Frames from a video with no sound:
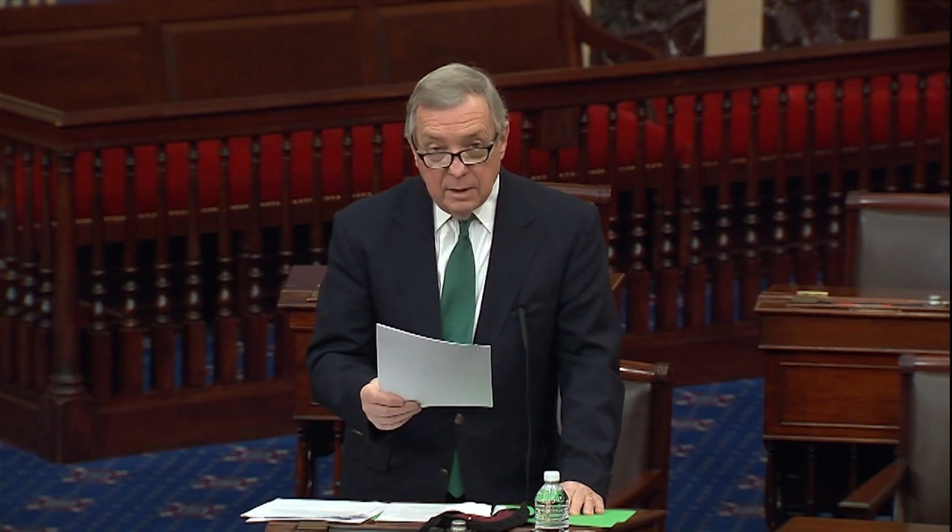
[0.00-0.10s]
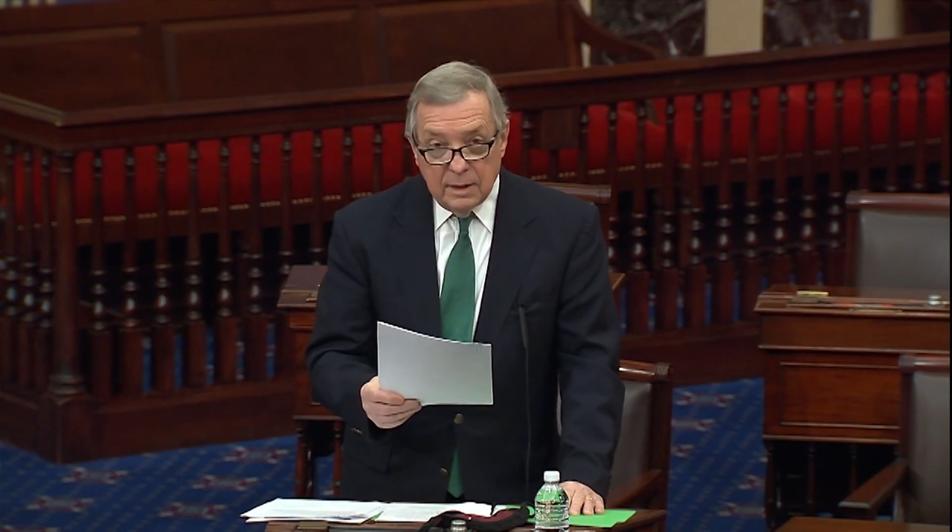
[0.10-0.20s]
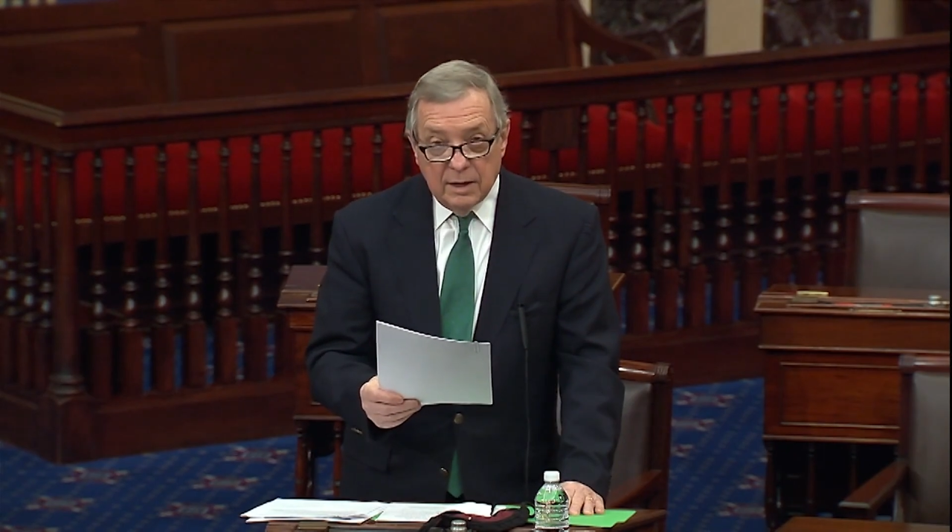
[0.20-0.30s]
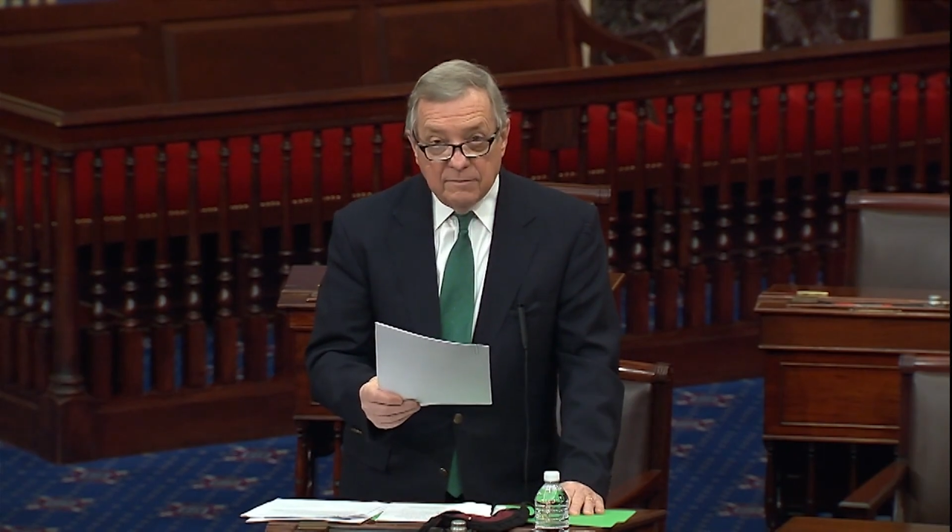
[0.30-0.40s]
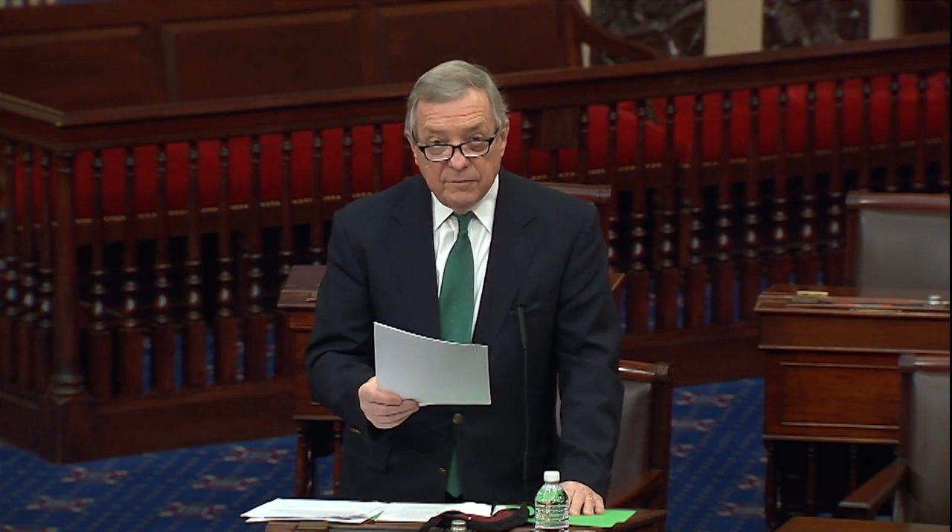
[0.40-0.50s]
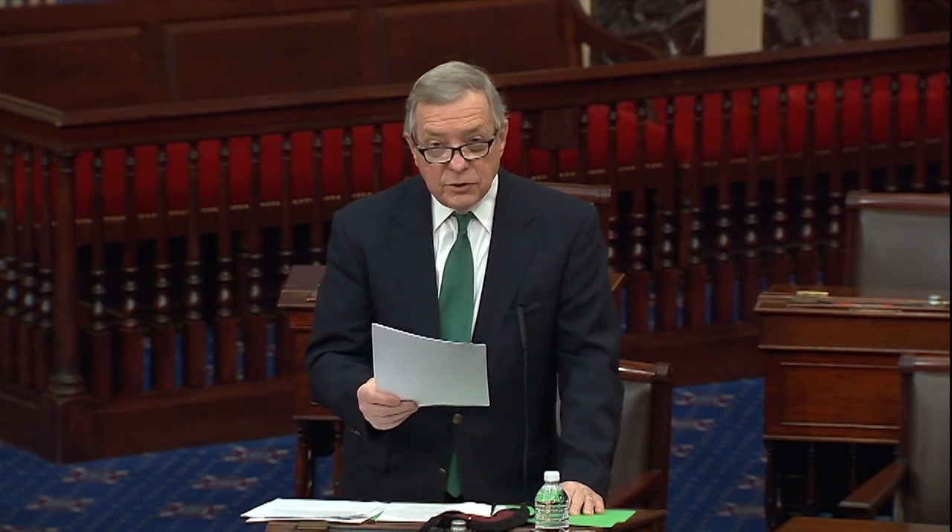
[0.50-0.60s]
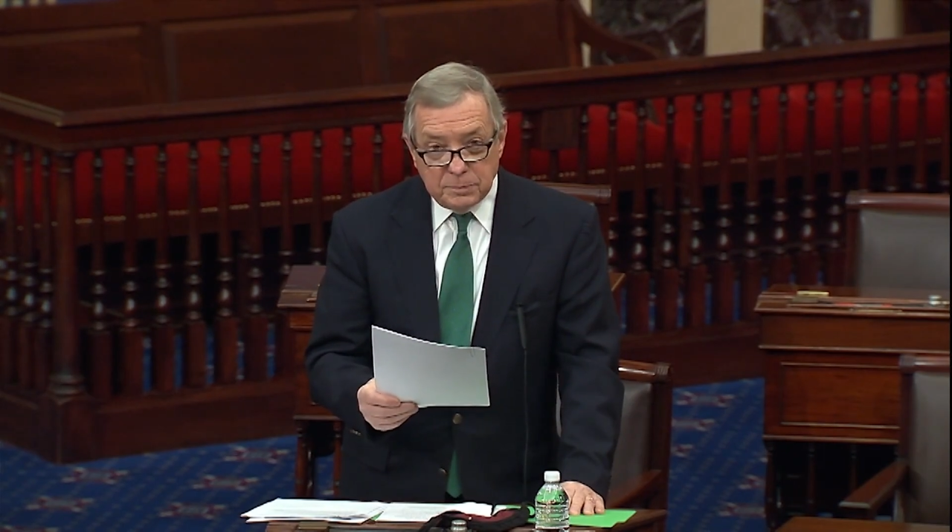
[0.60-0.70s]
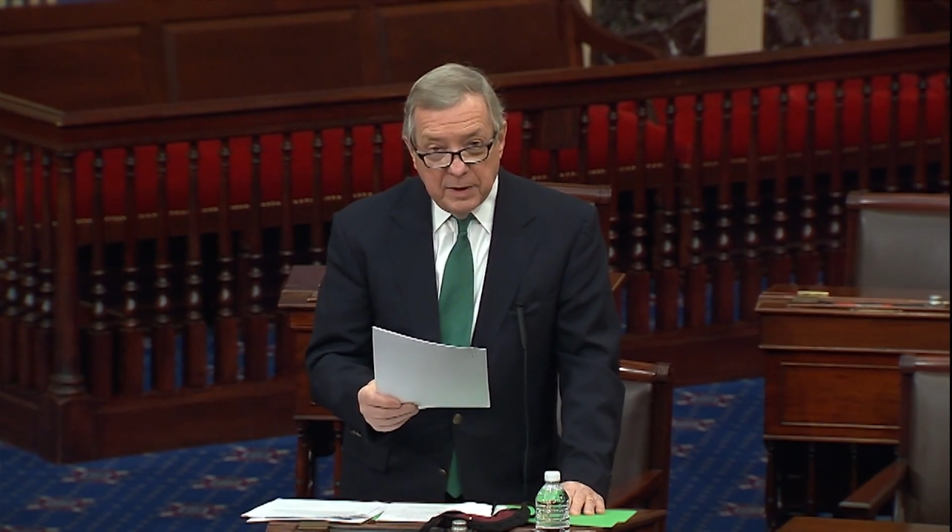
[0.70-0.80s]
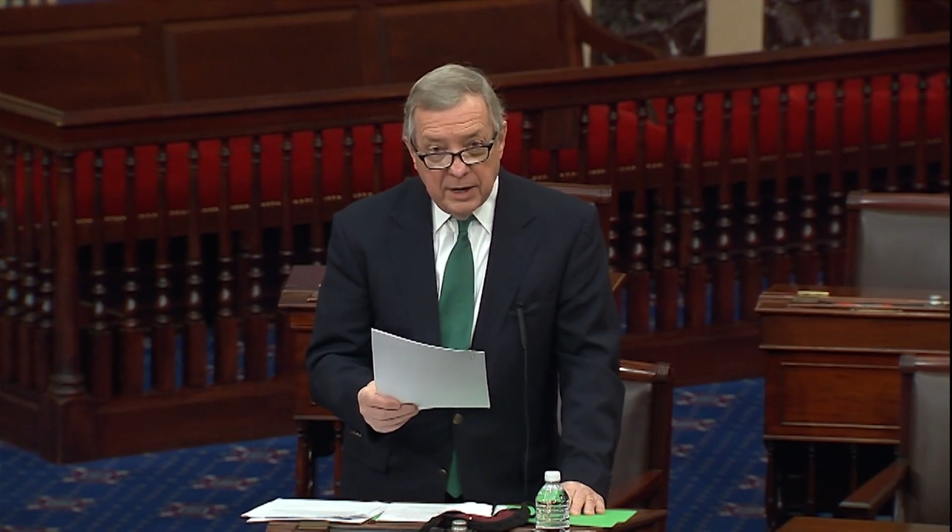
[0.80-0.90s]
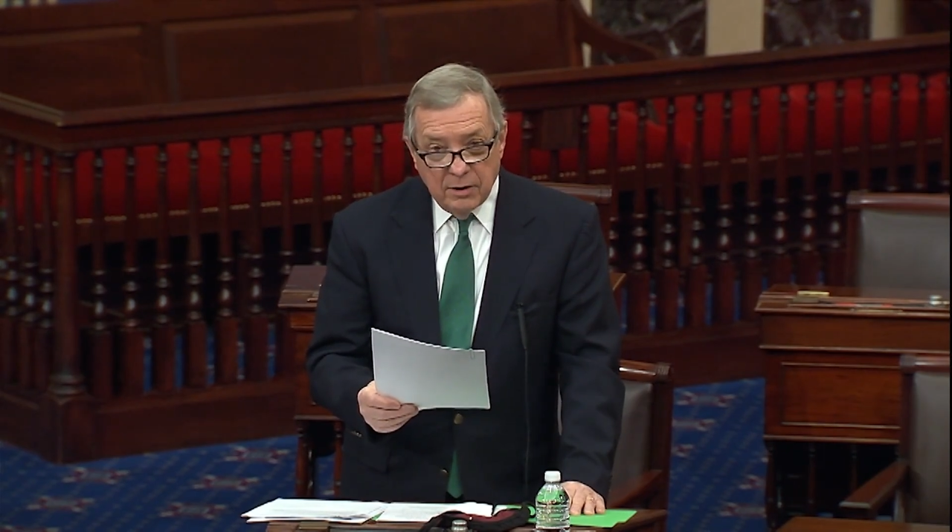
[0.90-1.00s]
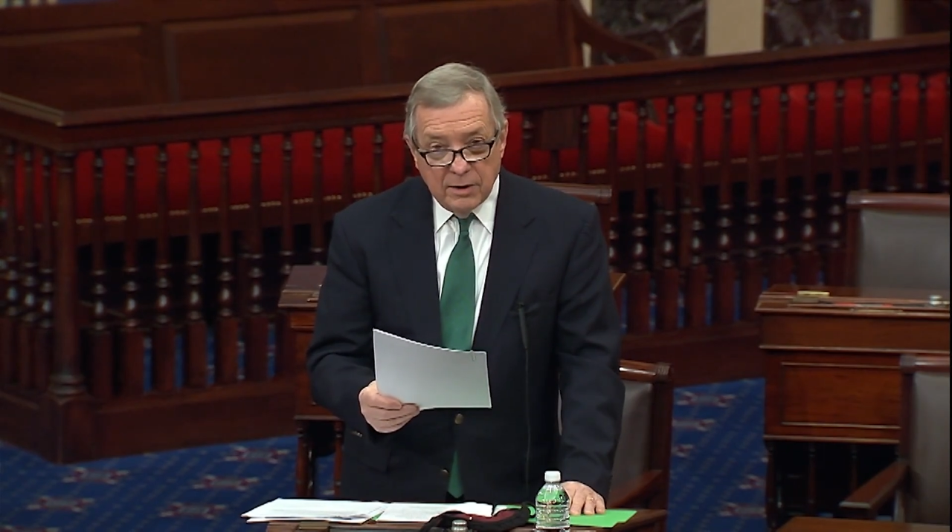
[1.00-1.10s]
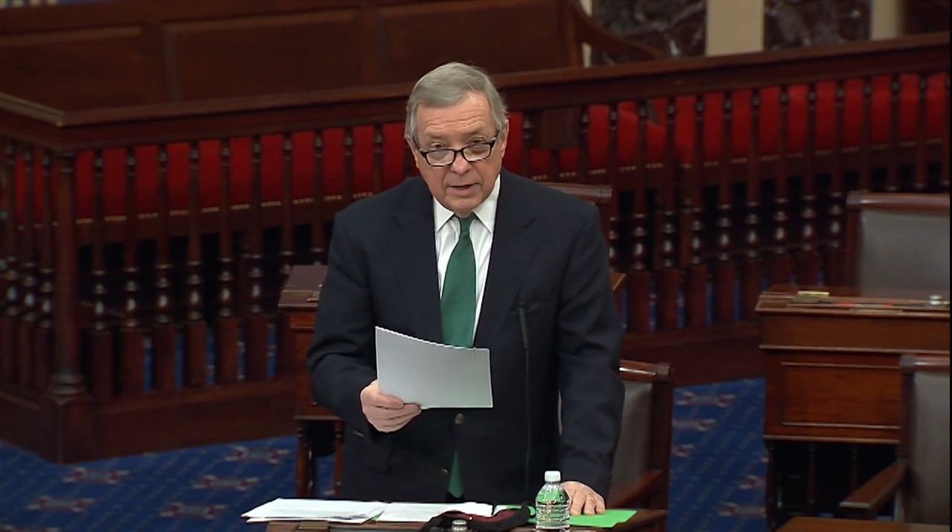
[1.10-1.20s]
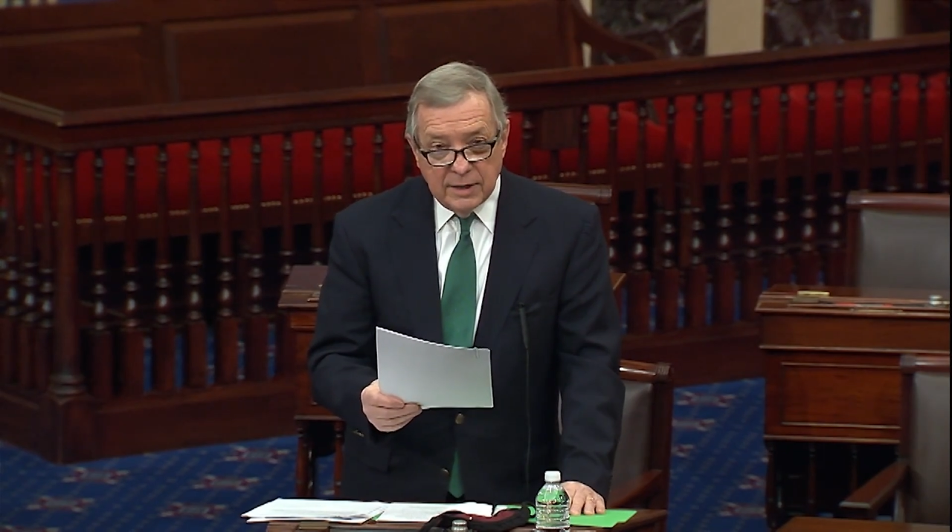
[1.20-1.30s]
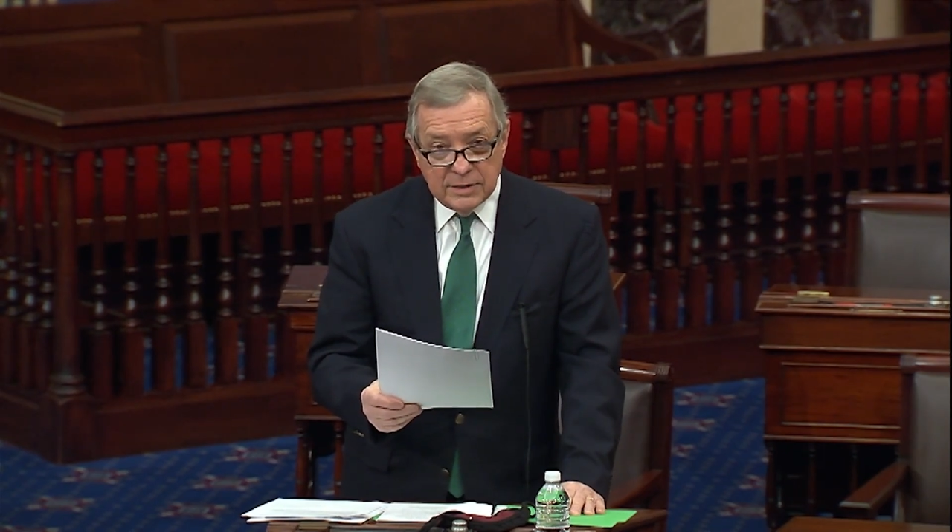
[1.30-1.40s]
Now, the first priority